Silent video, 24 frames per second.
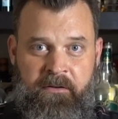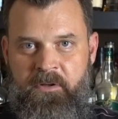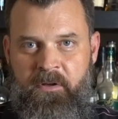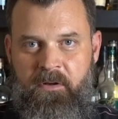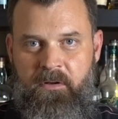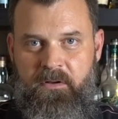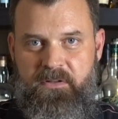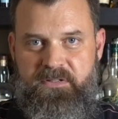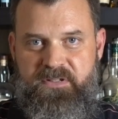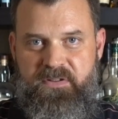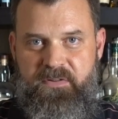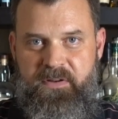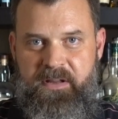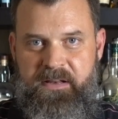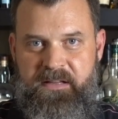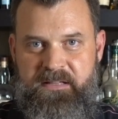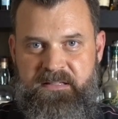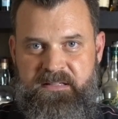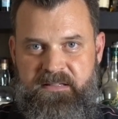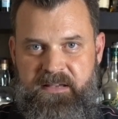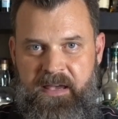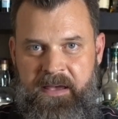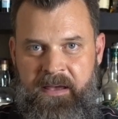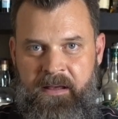You'll also need a
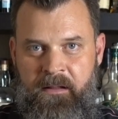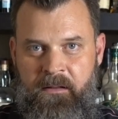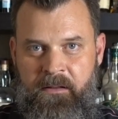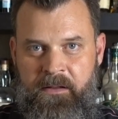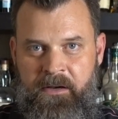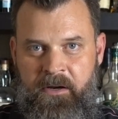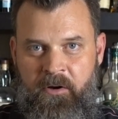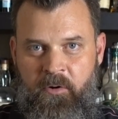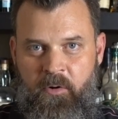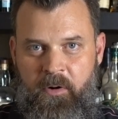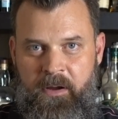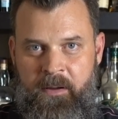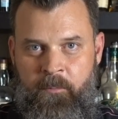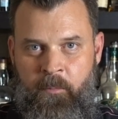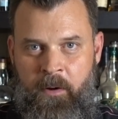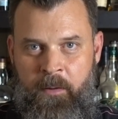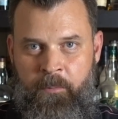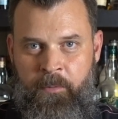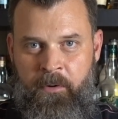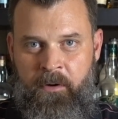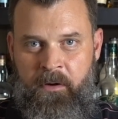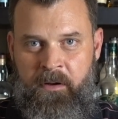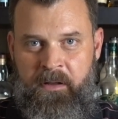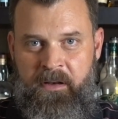scale and a cream
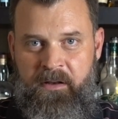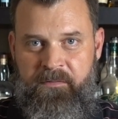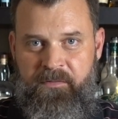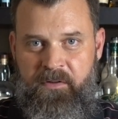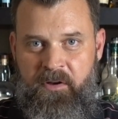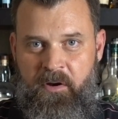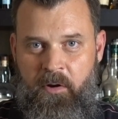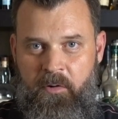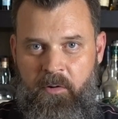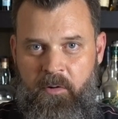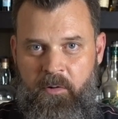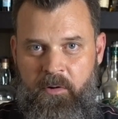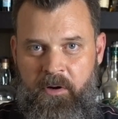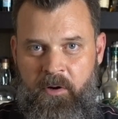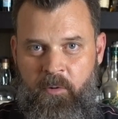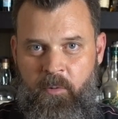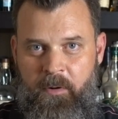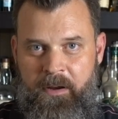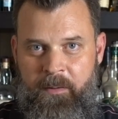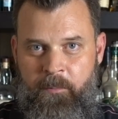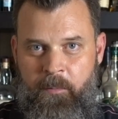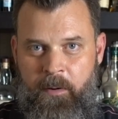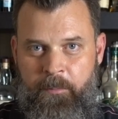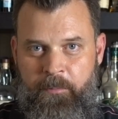whipper, and if you don't know what a
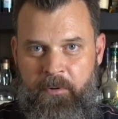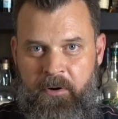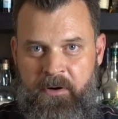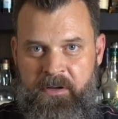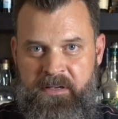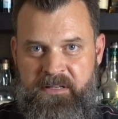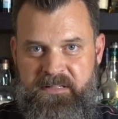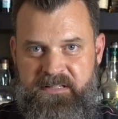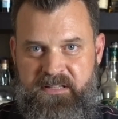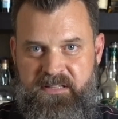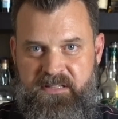cream whipper is,